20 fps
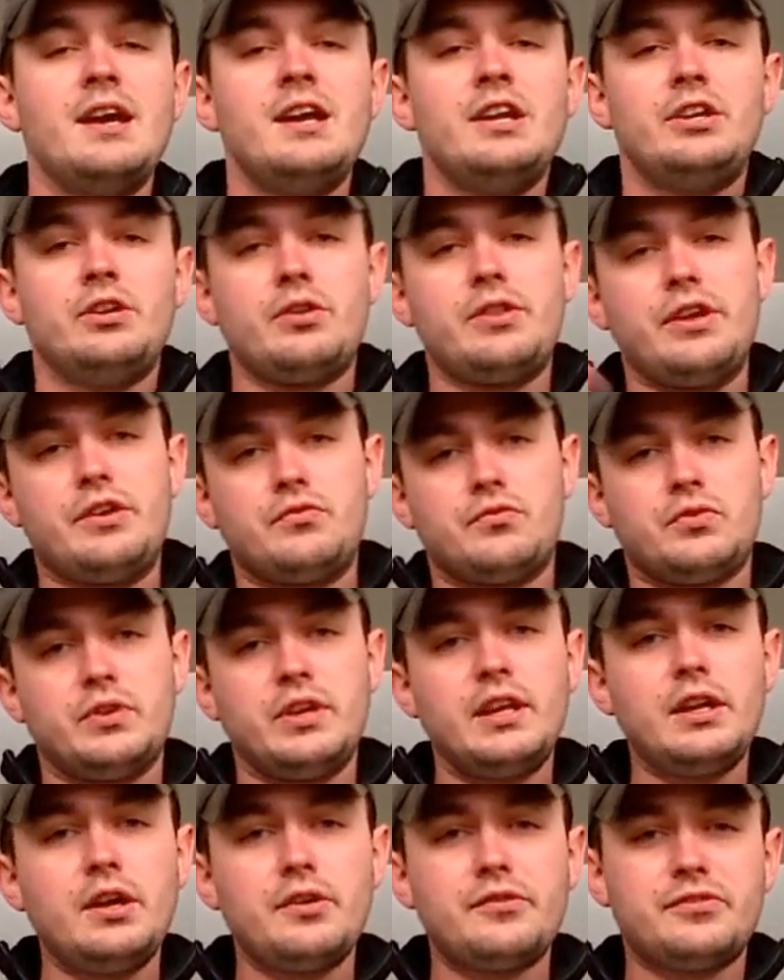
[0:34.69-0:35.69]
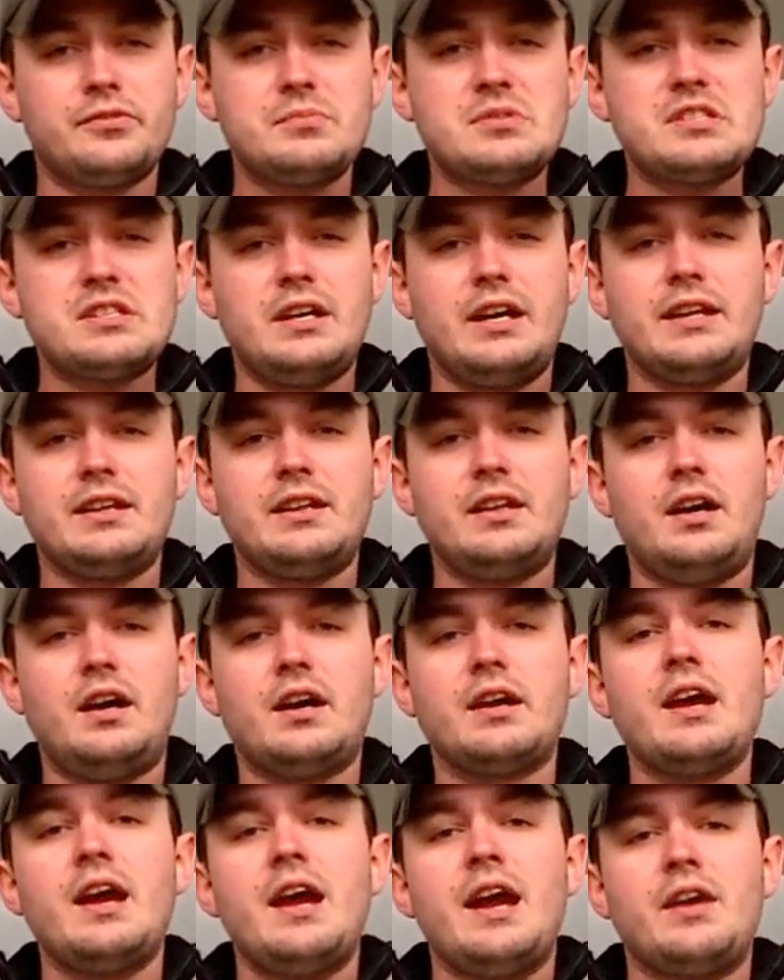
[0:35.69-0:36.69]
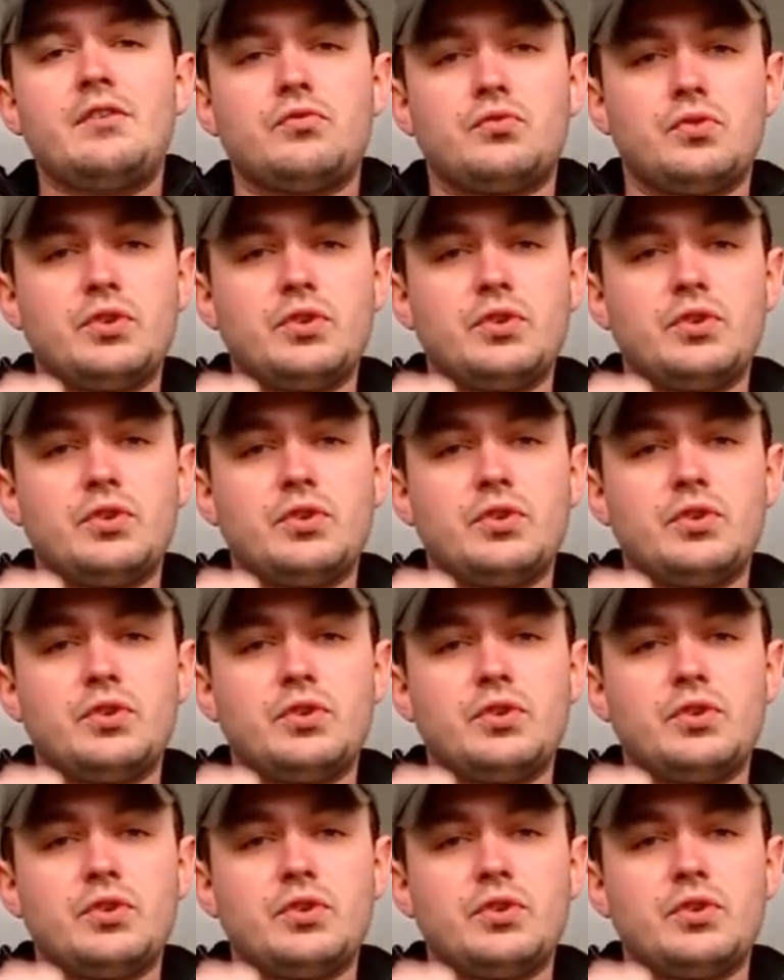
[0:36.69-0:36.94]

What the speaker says: You'll then reload from slide lock and